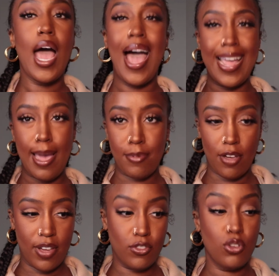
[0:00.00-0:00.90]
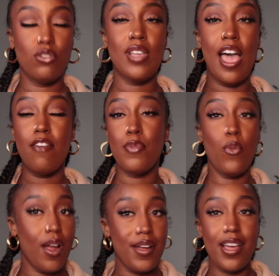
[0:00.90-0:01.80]
I kept all five shoes. I've been
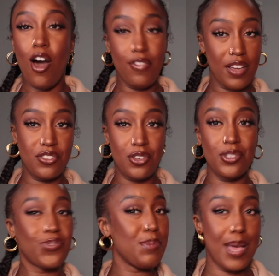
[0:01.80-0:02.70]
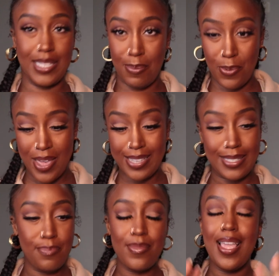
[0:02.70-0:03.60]
wearing all five shoes for the past couple weeks.